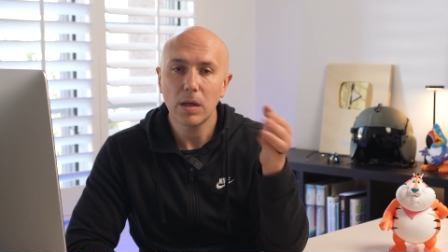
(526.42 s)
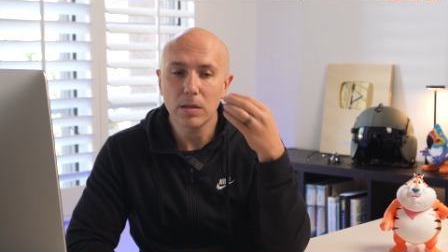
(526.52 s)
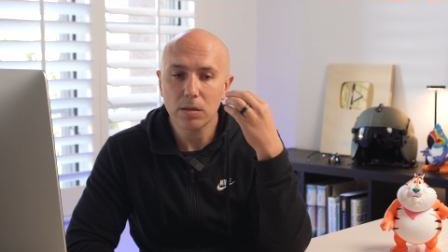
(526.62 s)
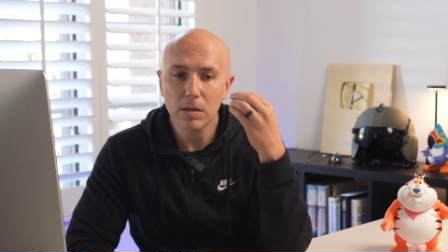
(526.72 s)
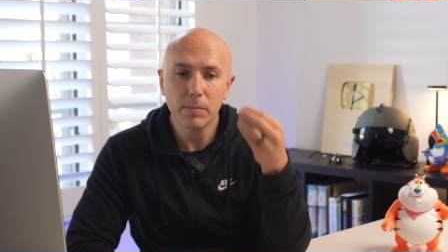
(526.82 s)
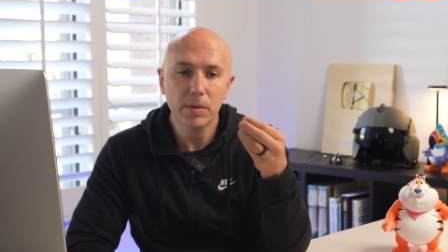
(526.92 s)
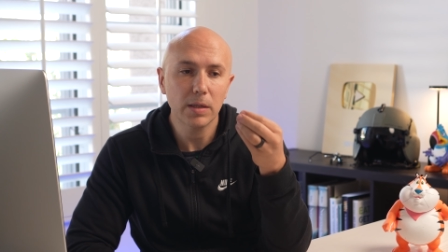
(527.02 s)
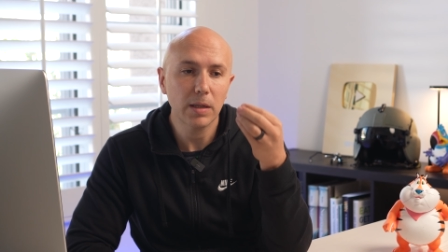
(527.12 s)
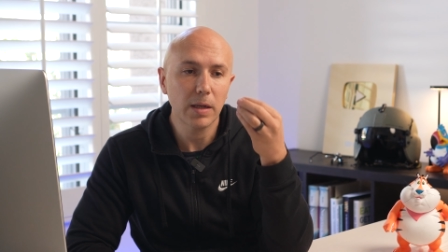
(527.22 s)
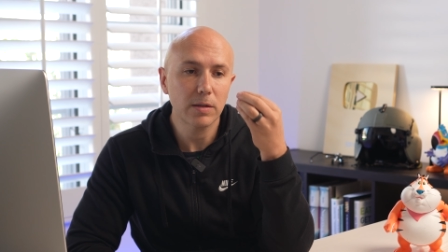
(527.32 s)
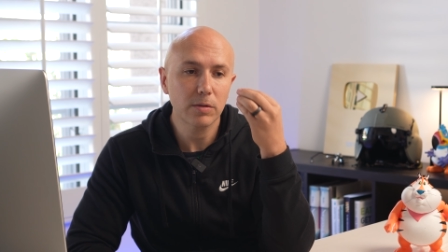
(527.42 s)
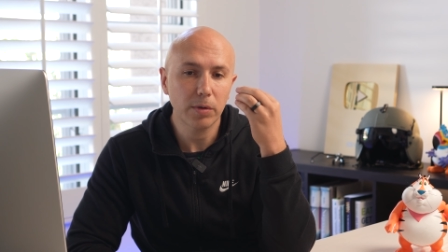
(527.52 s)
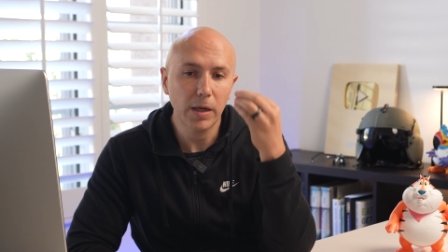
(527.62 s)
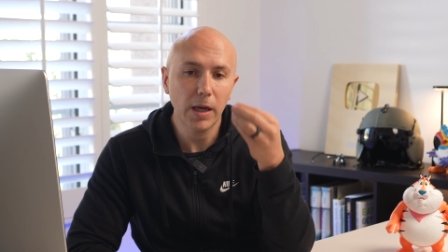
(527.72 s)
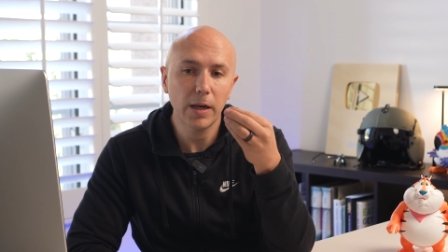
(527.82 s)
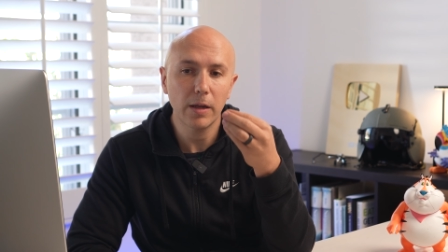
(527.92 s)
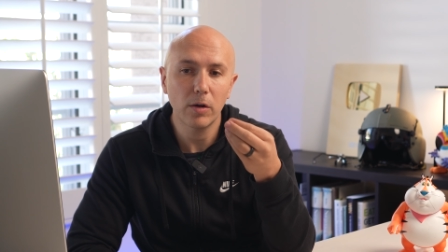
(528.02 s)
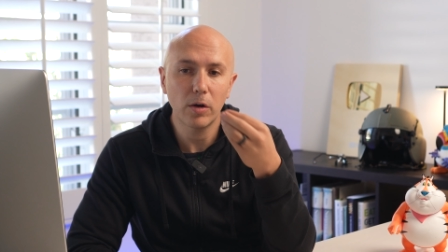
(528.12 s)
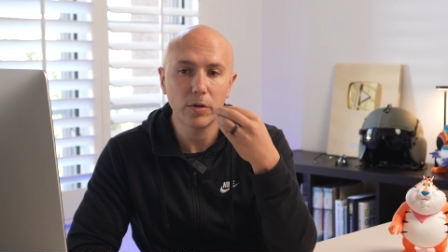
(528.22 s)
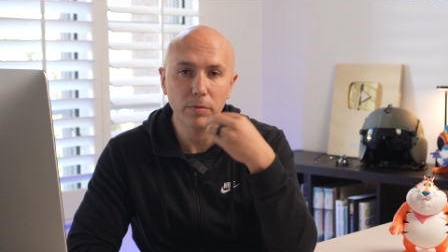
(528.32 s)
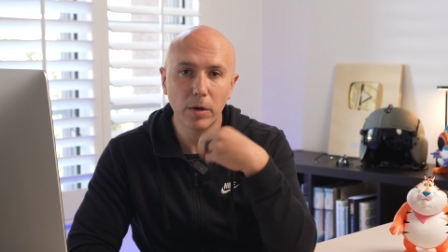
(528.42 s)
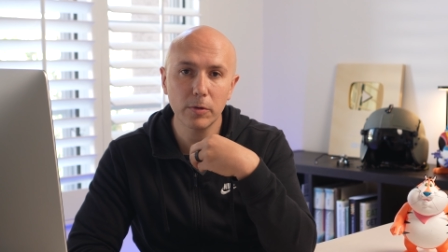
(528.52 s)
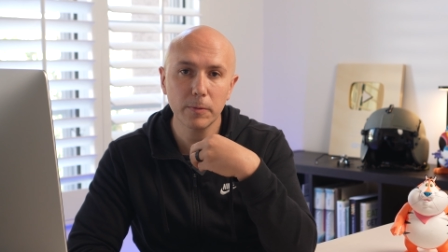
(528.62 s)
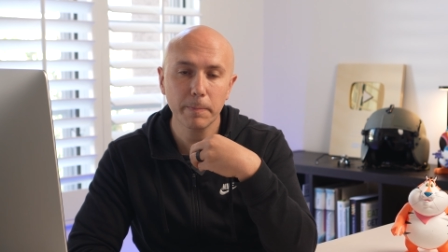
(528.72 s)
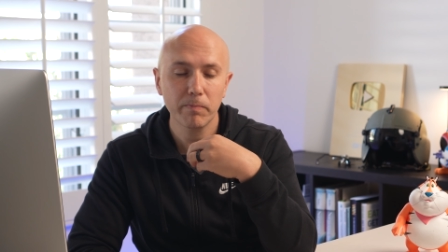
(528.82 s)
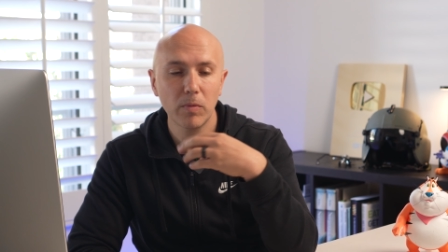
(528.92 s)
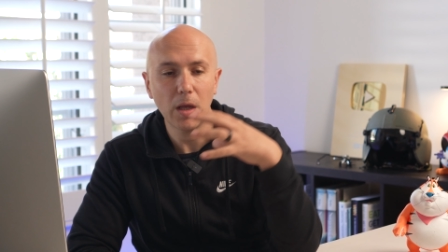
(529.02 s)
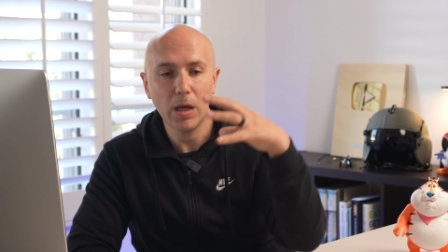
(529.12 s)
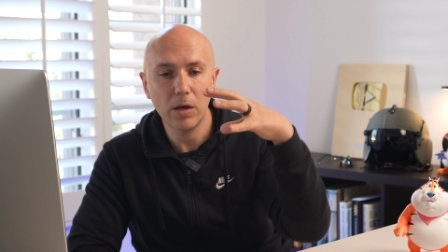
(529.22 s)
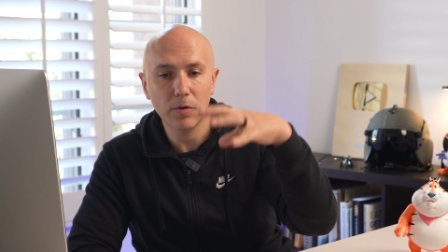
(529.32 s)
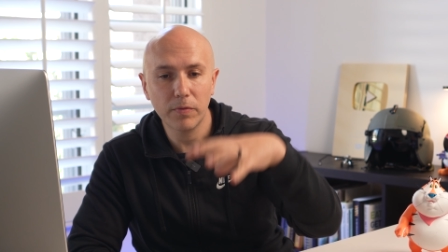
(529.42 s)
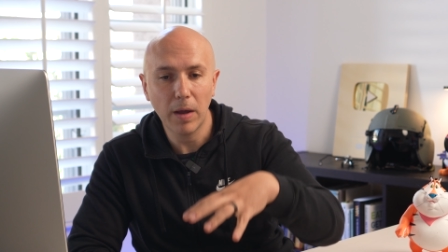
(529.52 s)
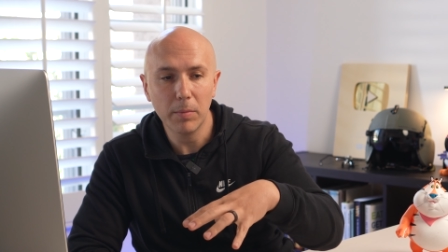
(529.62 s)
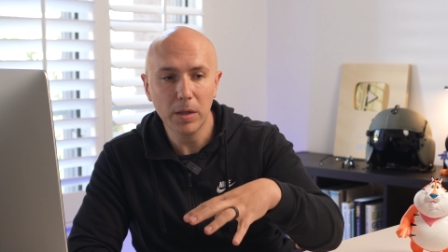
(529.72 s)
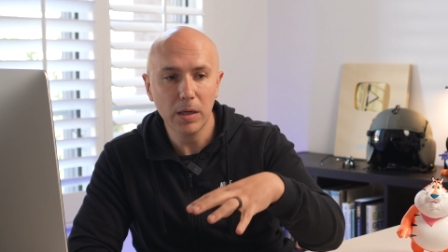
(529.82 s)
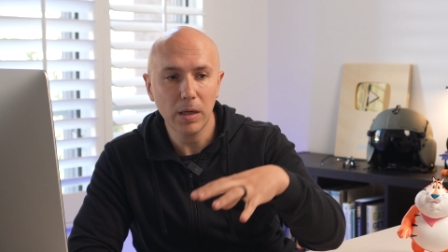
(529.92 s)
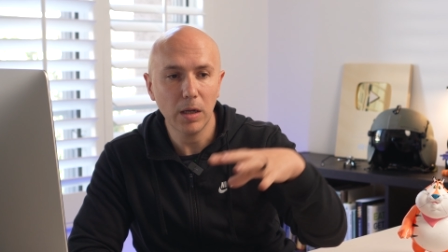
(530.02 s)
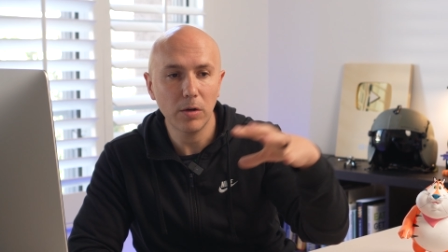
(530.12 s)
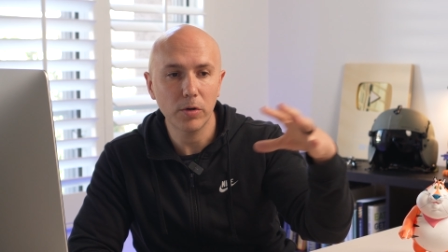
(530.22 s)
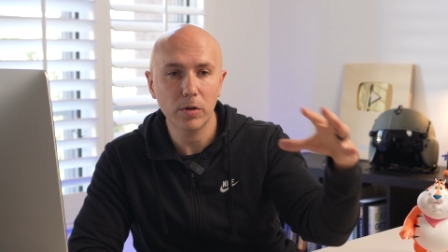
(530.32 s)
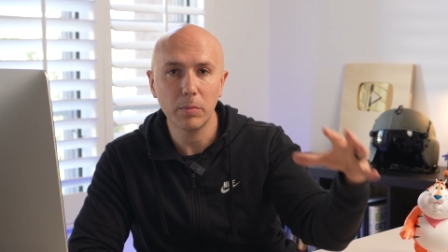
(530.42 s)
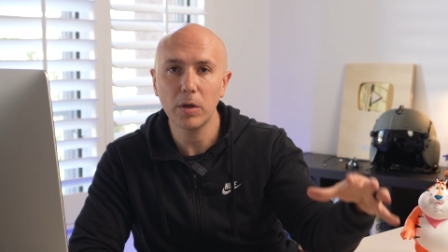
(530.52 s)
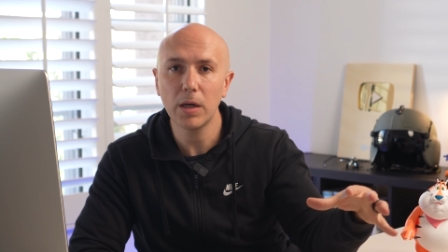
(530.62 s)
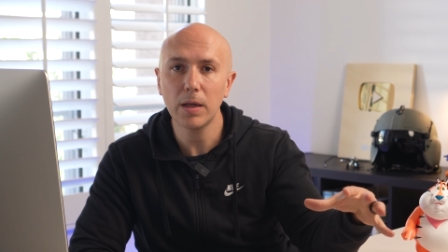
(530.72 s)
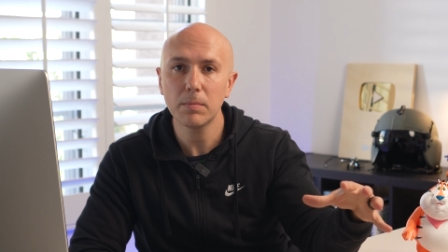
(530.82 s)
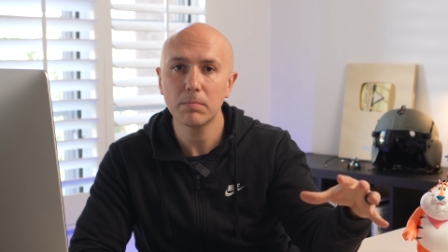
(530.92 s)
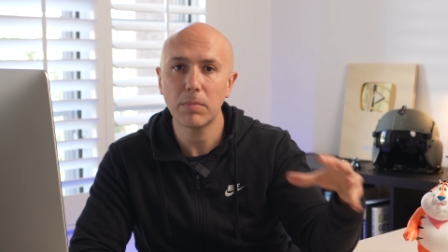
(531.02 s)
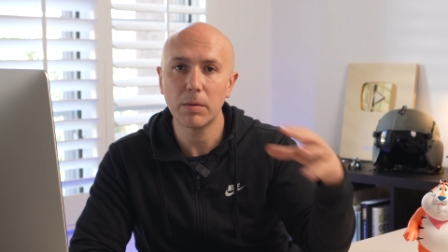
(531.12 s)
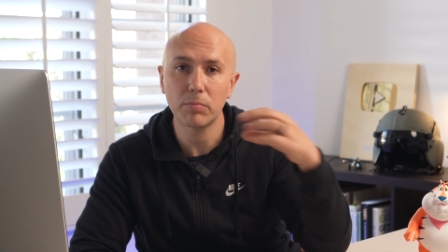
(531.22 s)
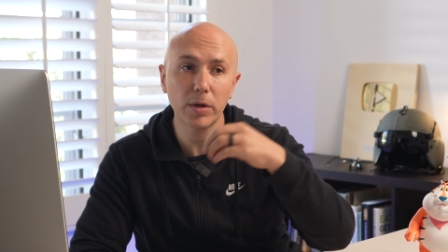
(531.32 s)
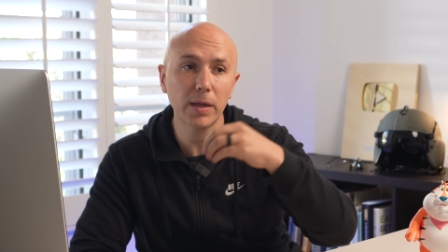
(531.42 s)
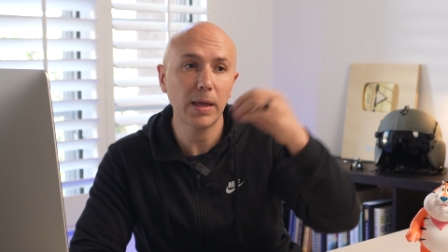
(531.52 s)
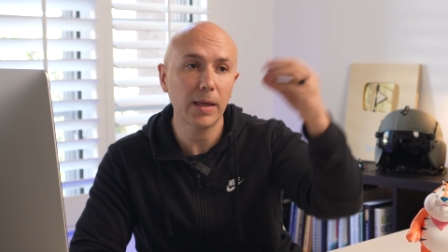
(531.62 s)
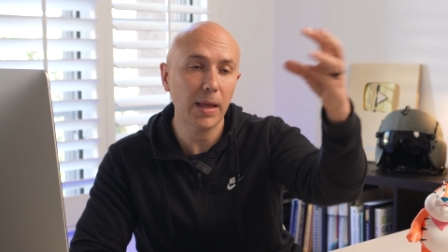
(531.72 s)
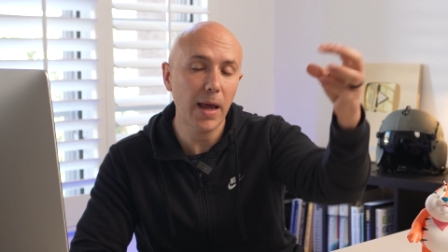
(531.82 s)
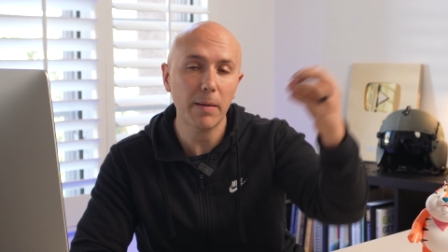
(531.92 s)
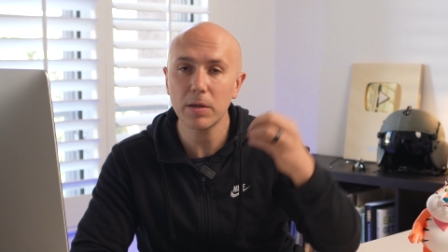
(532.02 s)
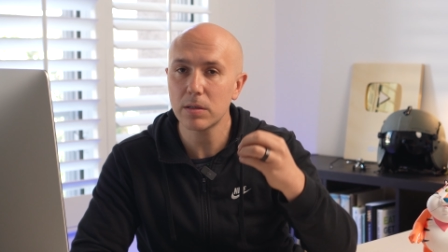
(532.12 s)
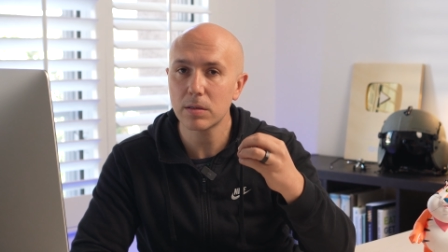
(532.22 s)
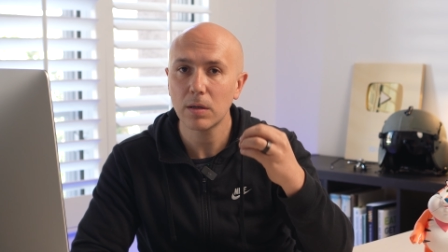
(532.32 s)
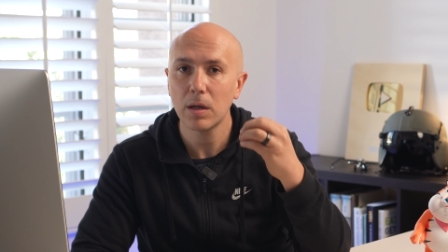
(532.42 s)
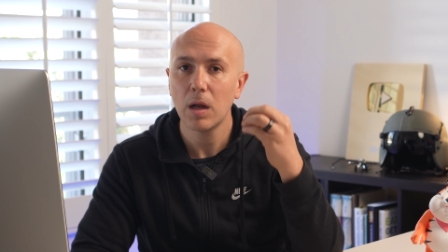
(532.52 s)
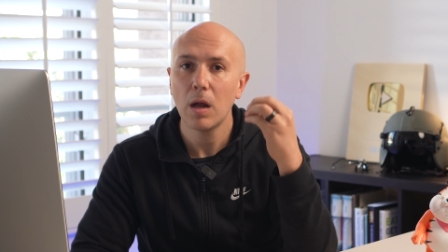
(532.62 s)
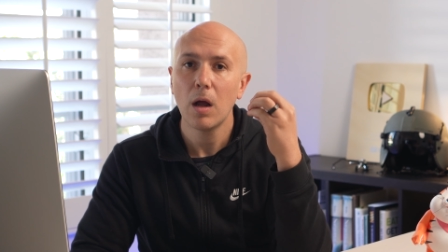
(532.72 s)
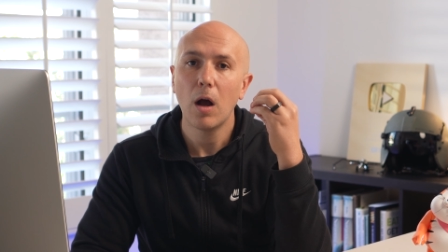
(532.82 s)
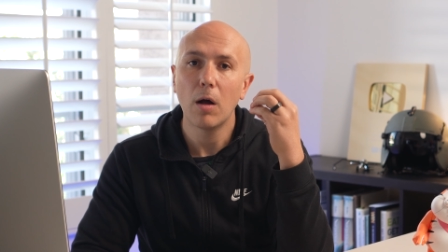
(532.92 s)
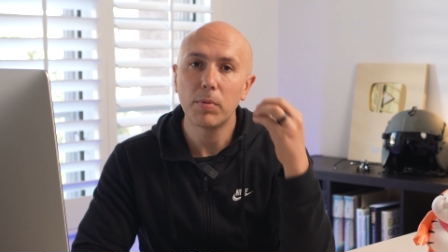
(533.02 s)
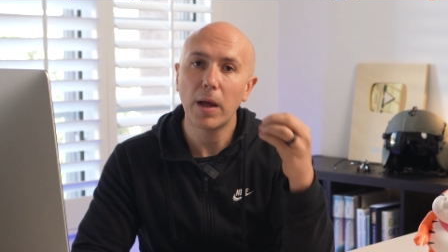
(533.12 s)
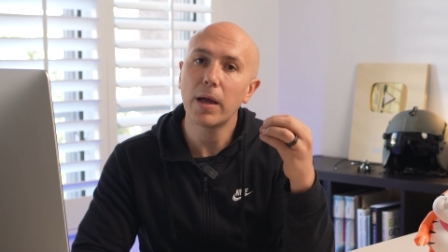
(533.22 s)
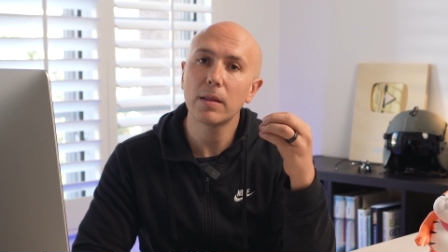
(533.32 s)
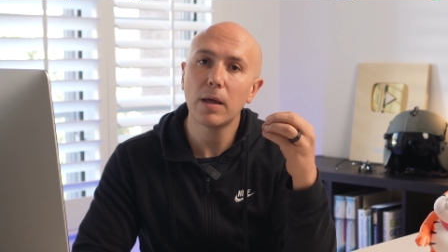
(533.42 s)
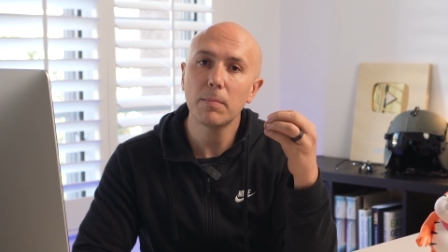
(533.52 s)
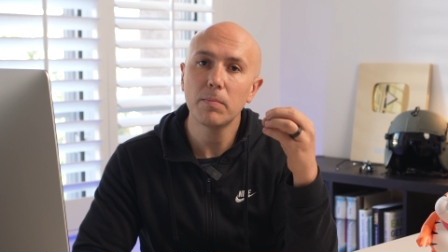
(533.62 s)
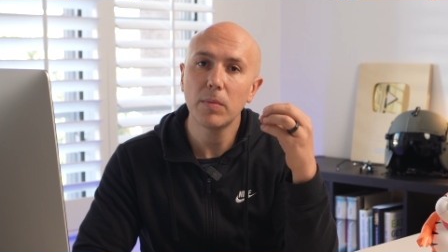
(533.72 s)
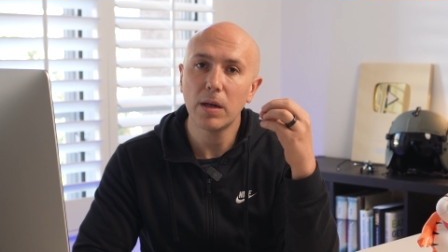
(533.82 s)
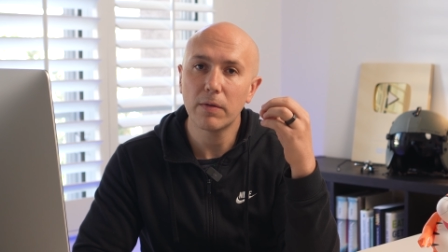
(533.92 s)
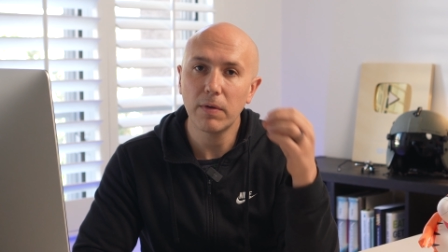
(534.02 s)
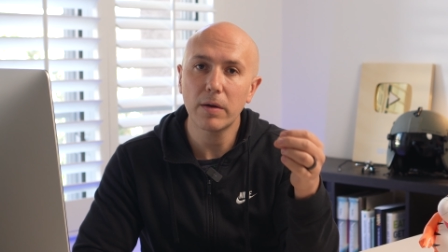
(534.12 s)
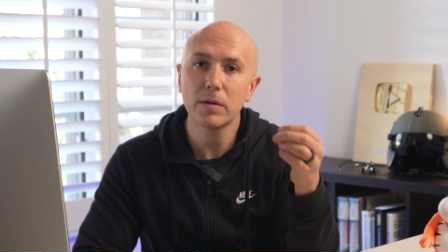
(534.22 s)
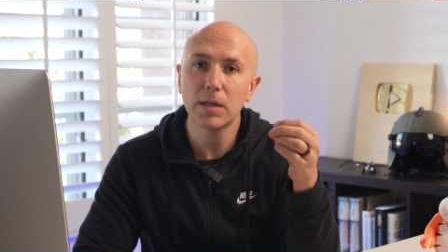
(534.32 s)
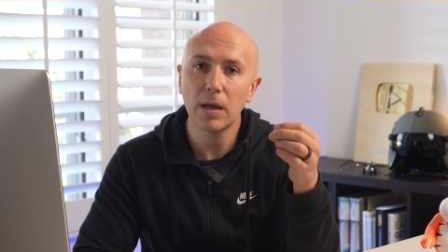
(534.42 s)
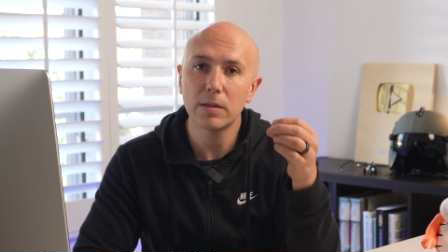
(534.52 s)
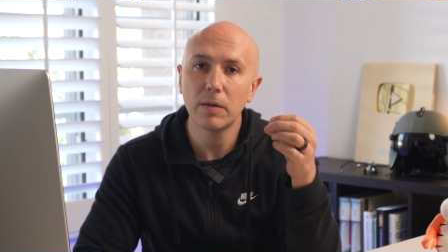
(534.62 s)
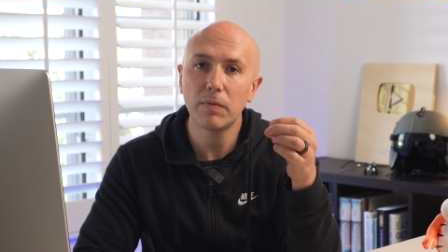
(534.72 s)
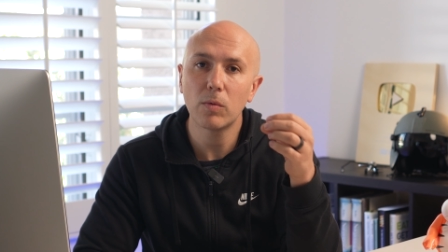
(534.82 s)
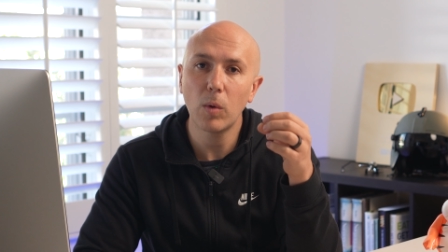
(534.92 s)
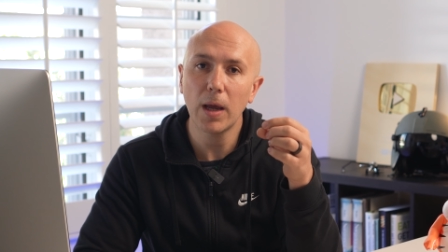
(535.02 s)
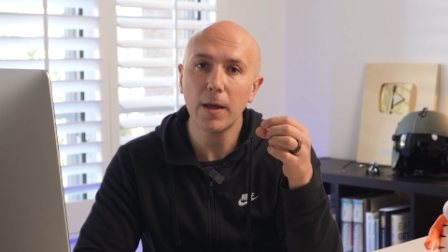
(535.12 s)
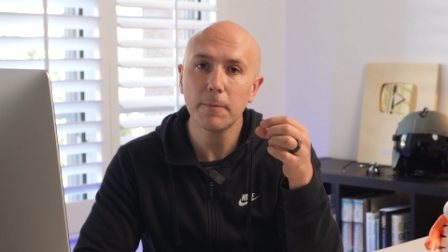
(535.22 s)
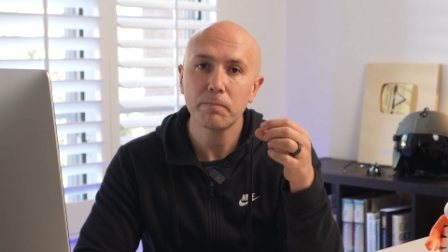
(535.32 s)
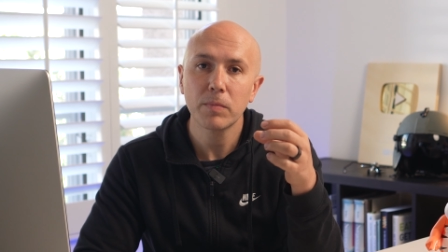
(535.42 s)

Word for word: It's something that is created on your own, in your family, in your community, by bringing habits, applying them in a very scientific way.